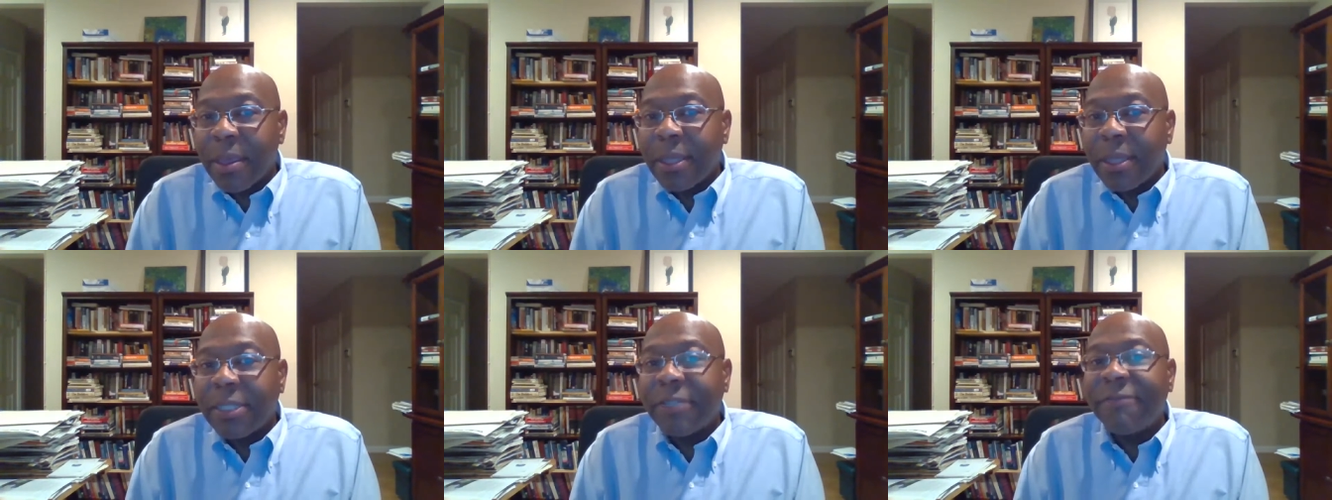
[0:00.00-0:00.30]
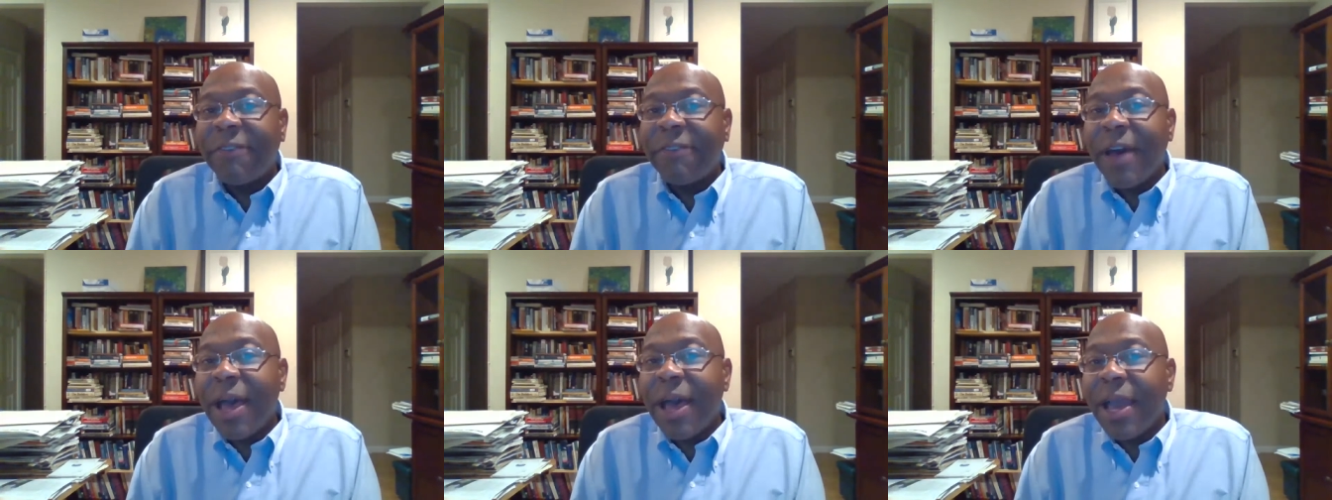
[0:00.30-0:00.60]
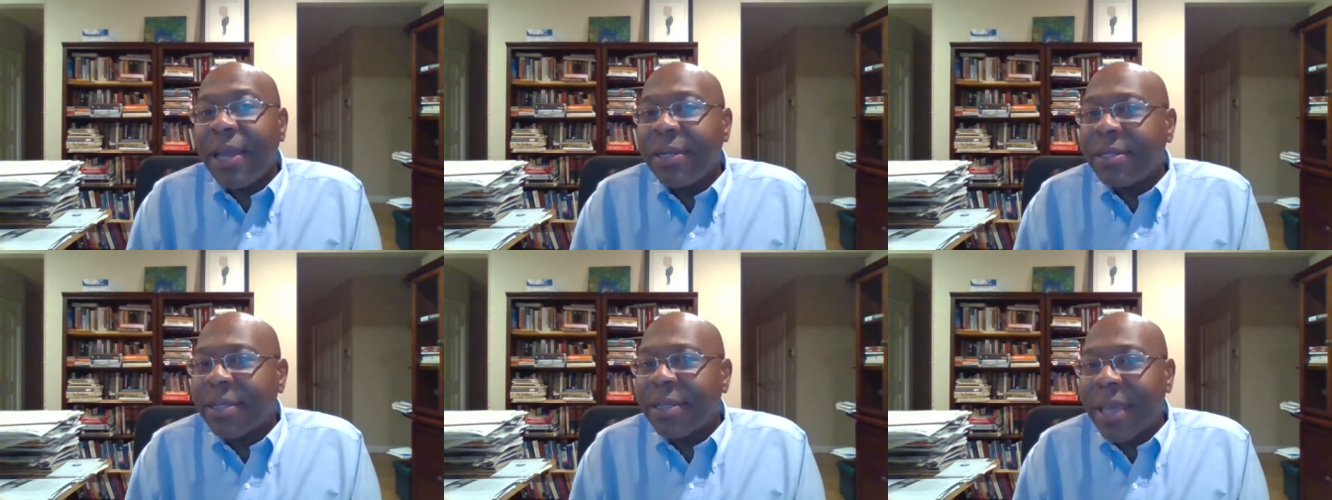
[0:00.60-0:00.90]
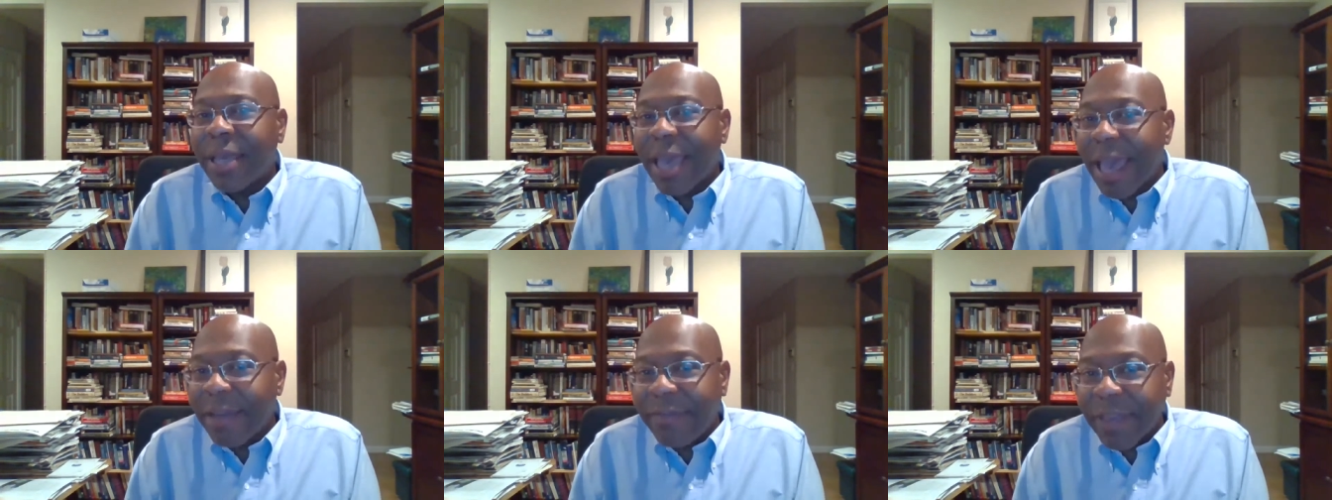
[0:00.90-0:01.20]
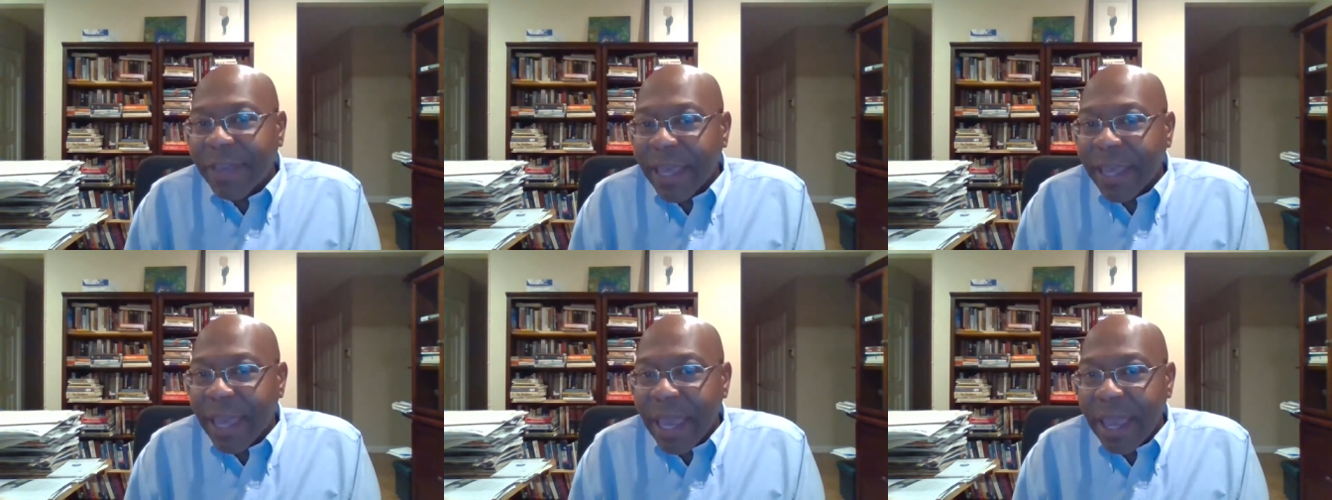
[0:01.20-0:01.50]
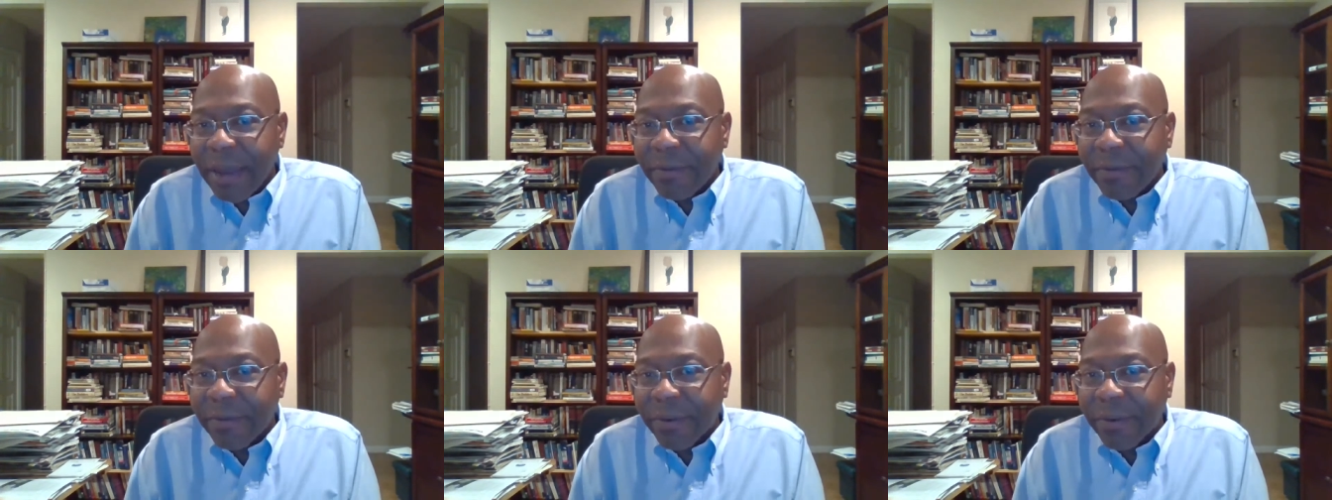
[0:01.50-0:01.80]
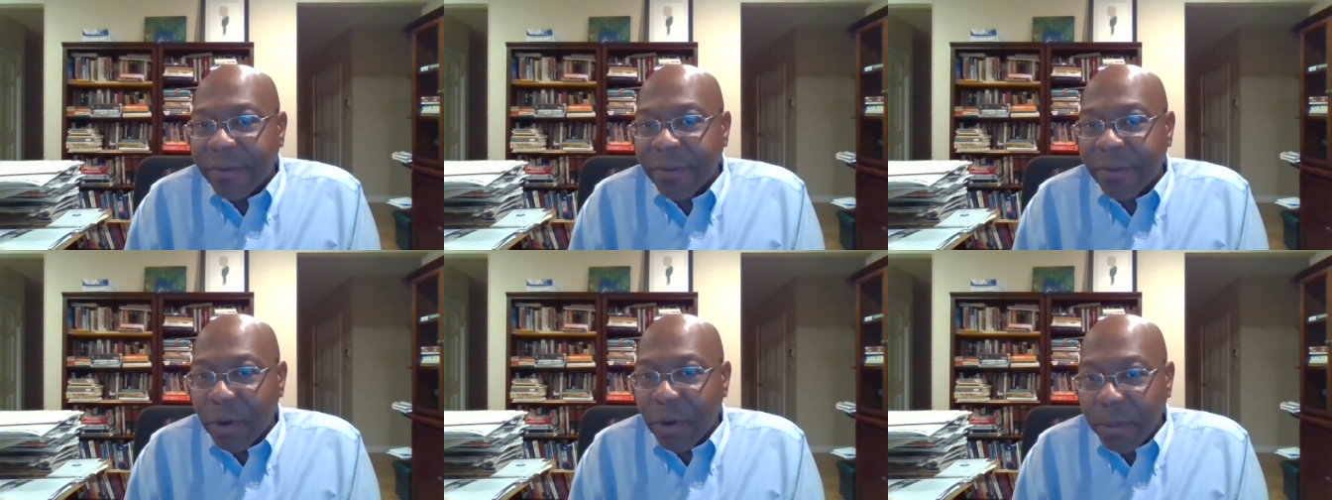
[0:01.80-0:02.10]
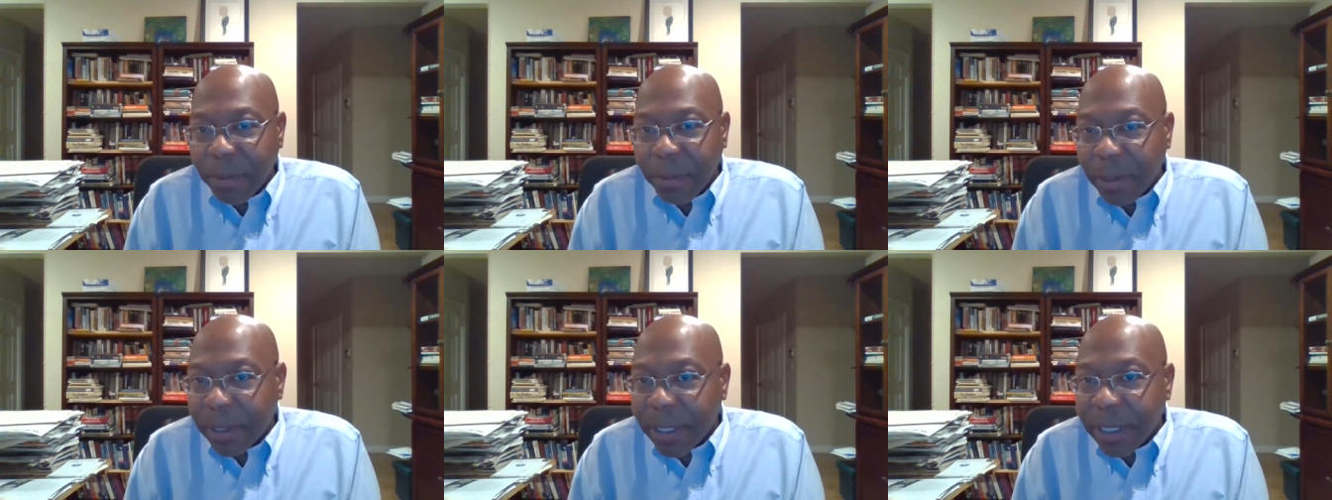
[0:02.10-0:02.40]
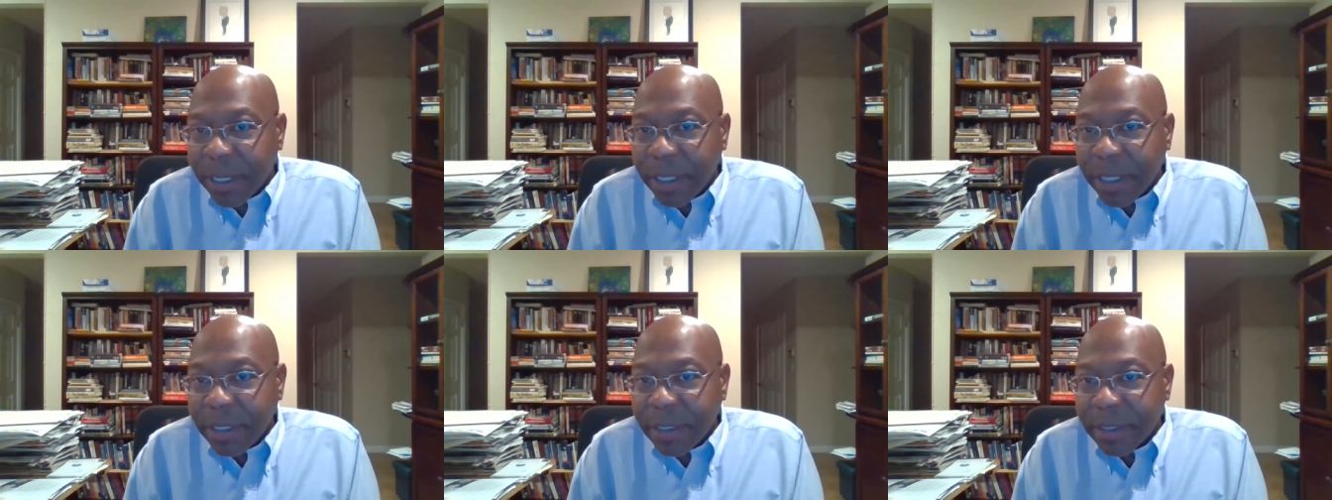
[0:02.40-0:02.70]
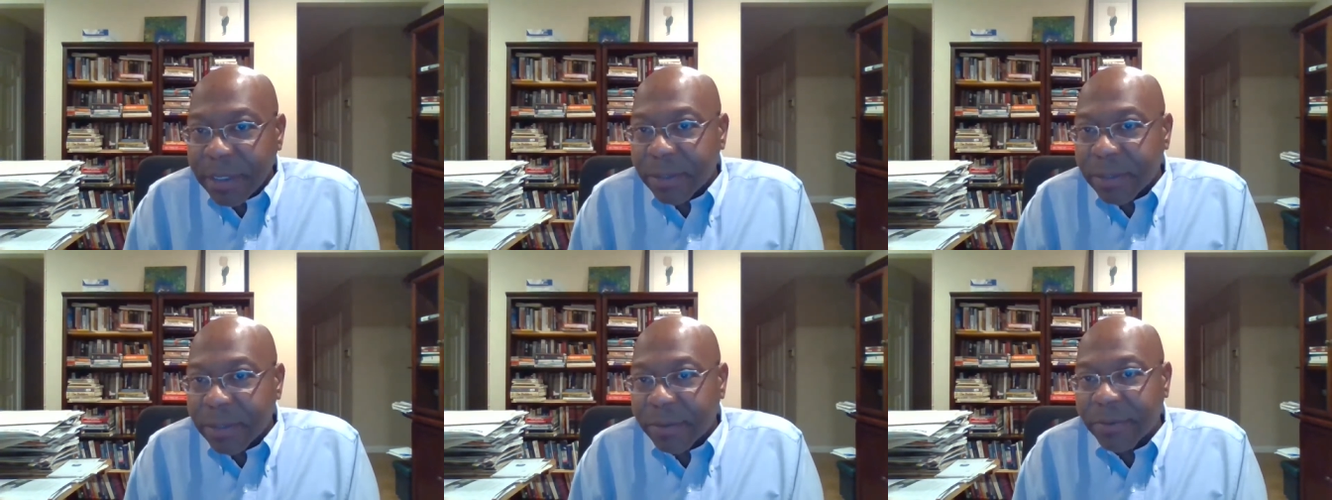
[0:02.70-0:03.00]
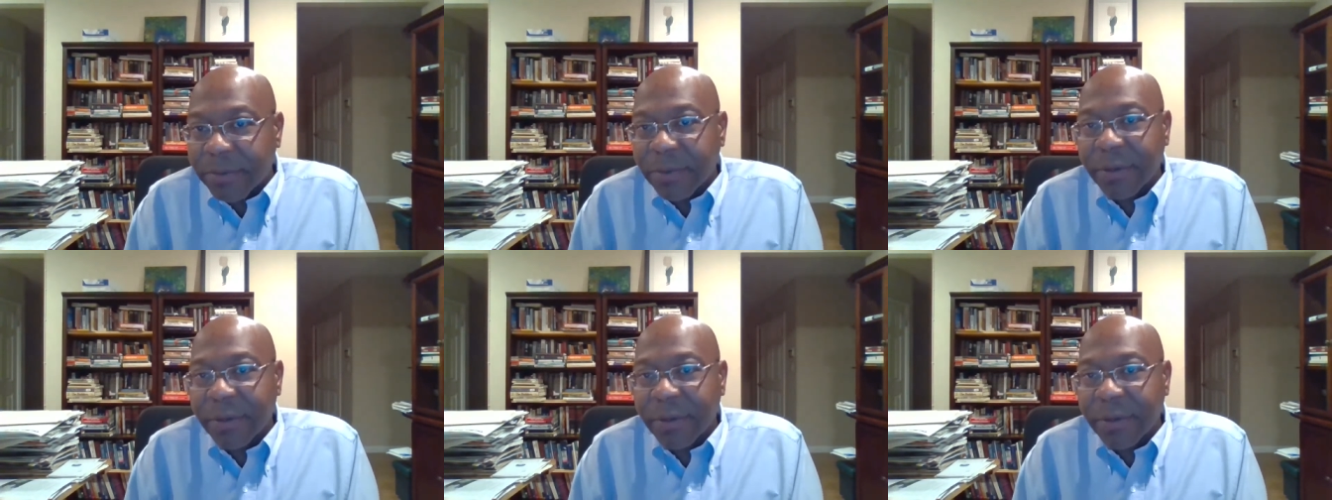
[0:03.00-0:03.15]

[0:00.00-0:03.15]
it's fine to advocate for fewer police or